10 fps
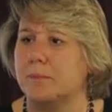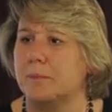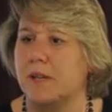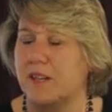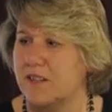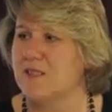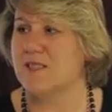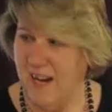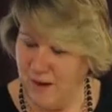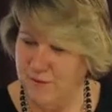because
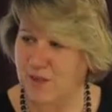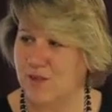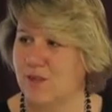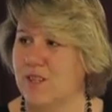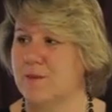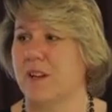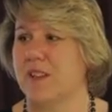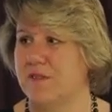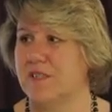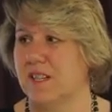they have to do this while
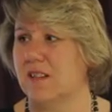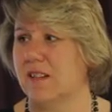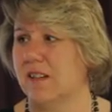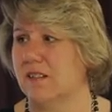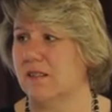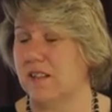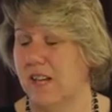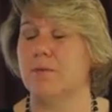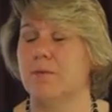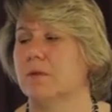they're physically
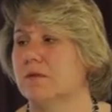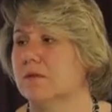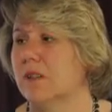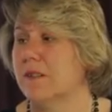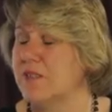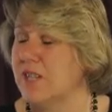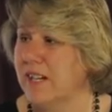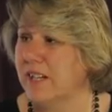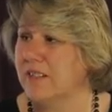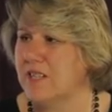capable of
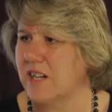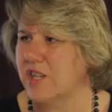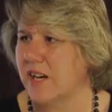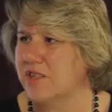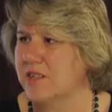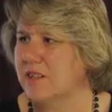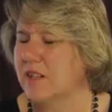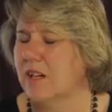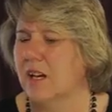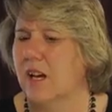taking such action.
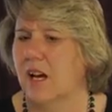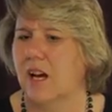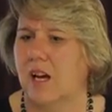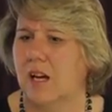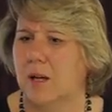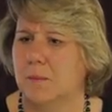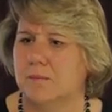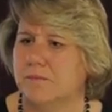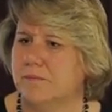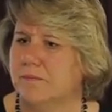
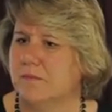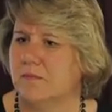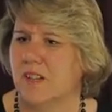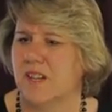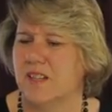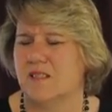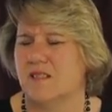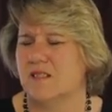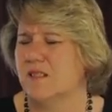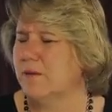It's
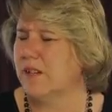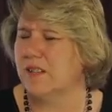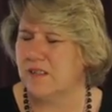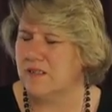just horrendous.